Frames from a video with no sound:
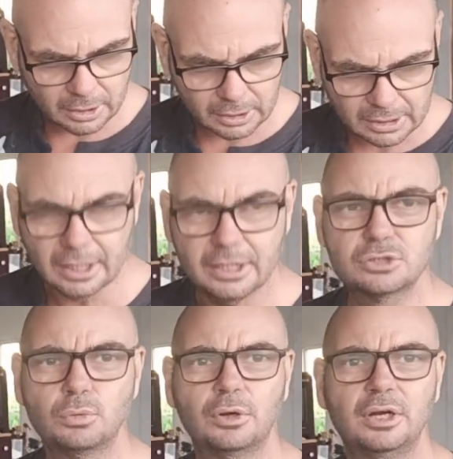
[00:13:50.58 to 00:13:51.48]

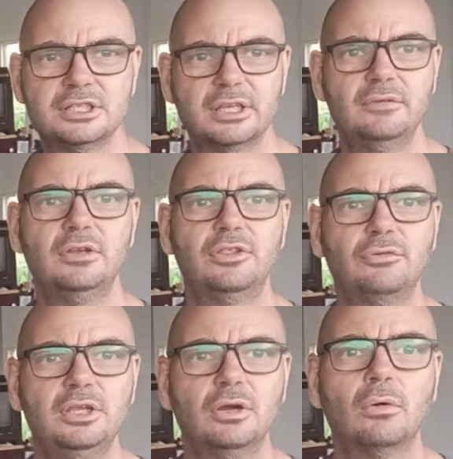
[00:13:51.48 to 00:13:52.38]
case where a
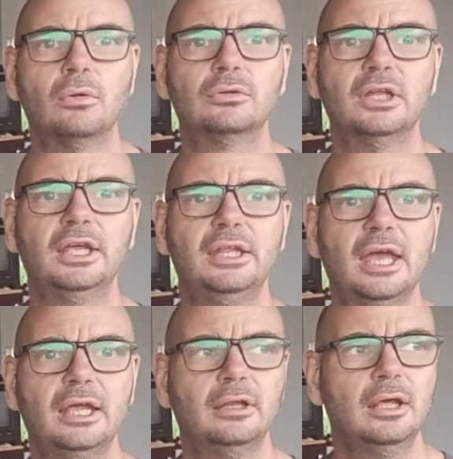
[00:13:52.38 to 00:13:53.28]
73-year-old lady
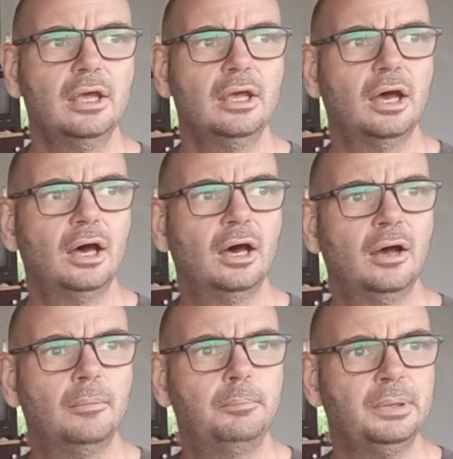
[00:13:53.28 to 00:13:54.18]
had
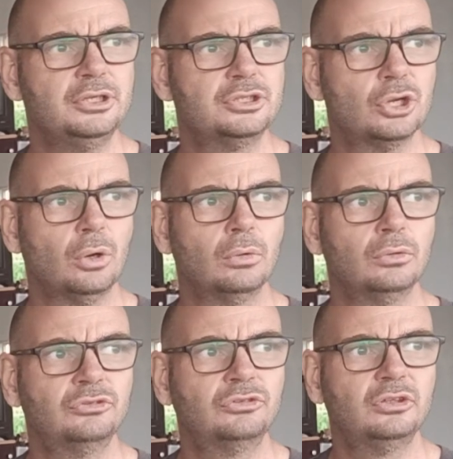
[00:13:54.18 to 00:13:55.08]
been
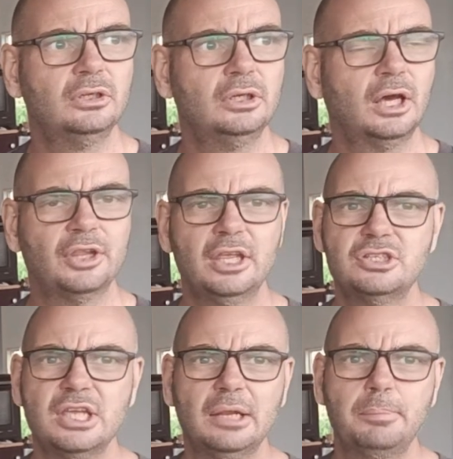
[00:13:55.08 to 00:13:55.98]
told, I think
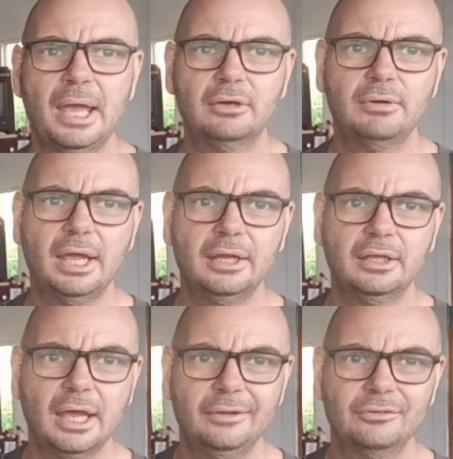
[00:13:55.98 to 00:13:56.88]
she had pancreatic
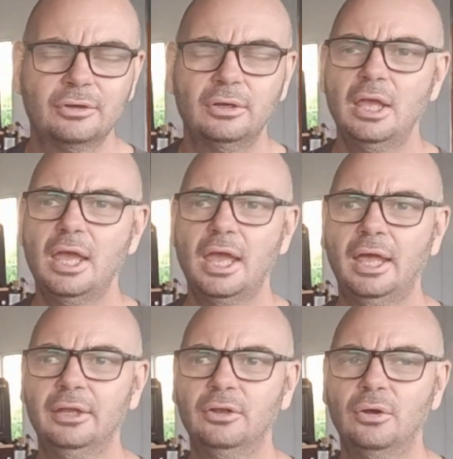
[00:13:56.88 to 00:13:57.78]
cancer,
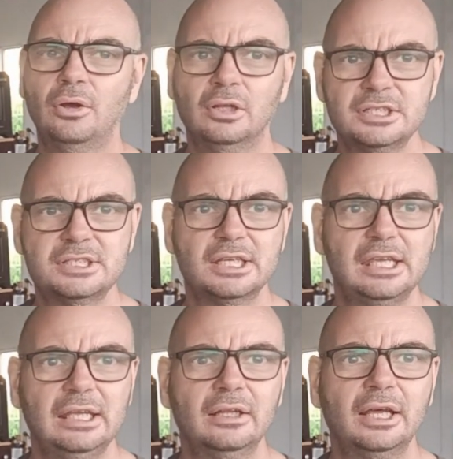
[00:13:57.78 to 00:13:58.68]
and her holistic
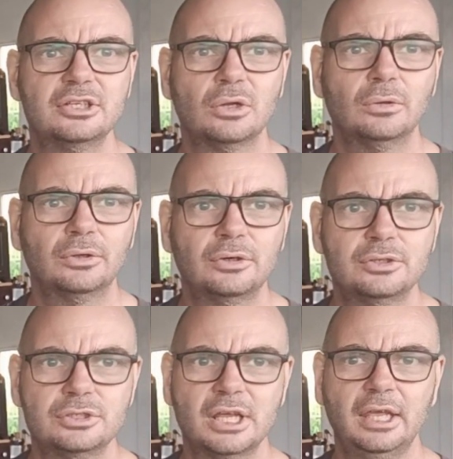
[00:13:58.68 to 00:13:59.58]
healer had told her to
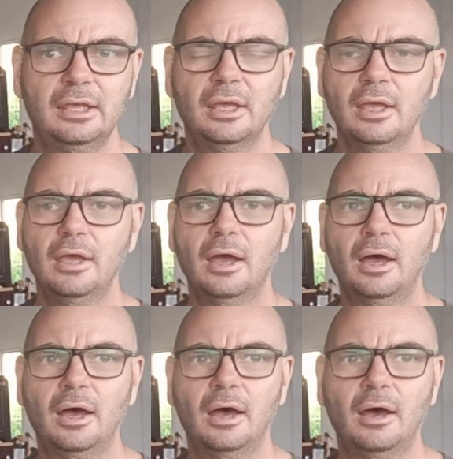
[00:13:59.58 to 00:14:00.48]
take
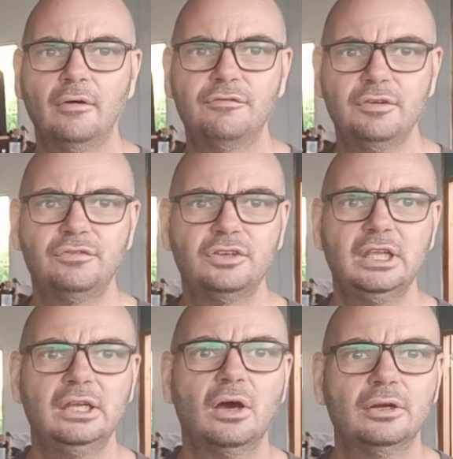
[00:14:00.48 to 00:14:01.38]

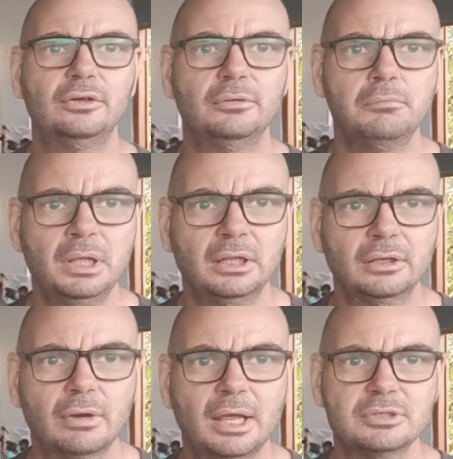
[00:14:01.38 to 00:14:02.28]
1,500
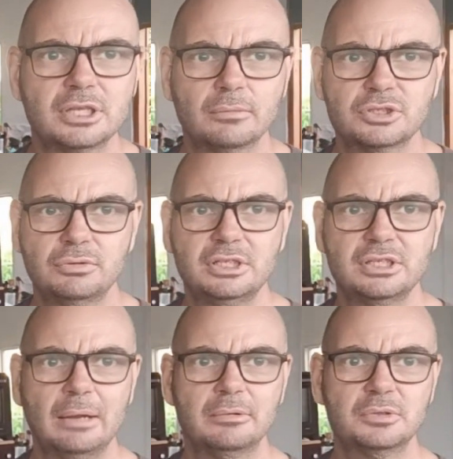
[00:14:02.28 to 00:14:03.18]
milligrams. That was 3
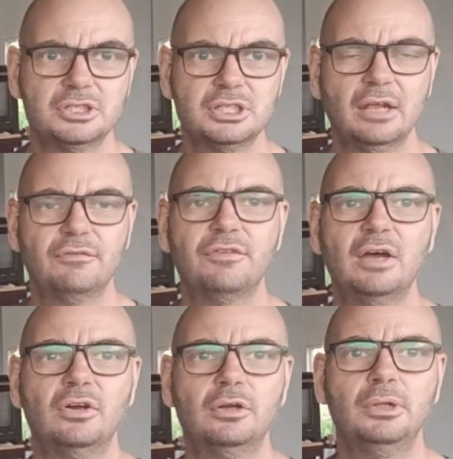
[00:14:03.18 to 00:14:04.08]
tablets, because you get
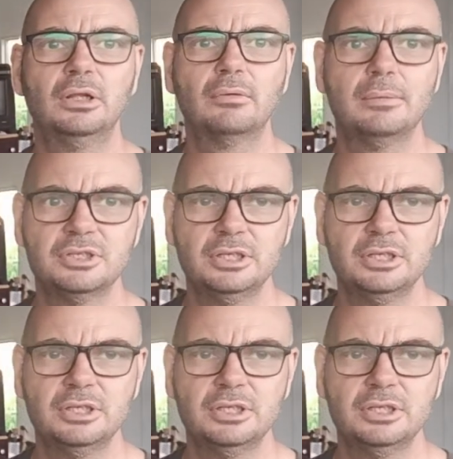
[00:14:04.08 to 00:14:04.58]
500 milligrams in